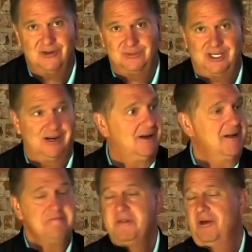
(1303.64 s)
a year.
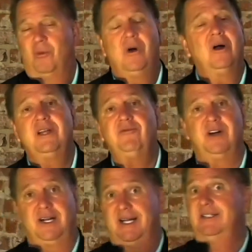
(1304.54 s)
We're all
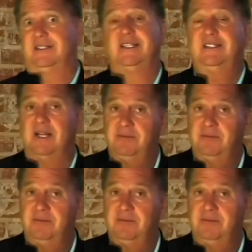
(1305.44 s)
different. It's up